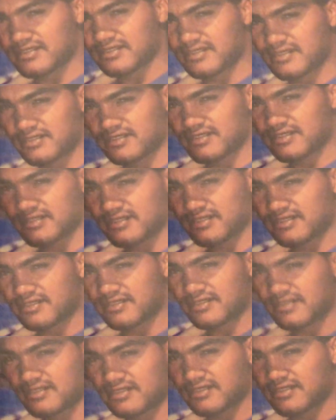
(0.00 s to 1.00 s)
Johnny
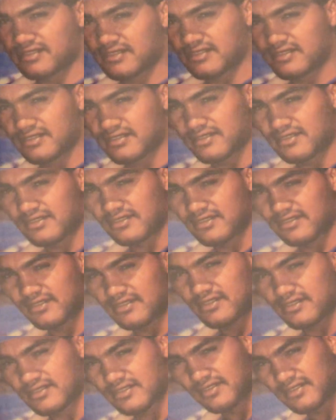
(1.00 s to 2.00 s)
Paredes
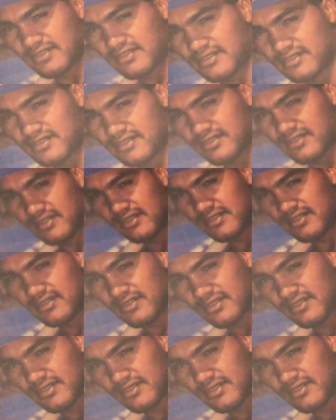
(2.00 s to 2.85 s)
of the Montreal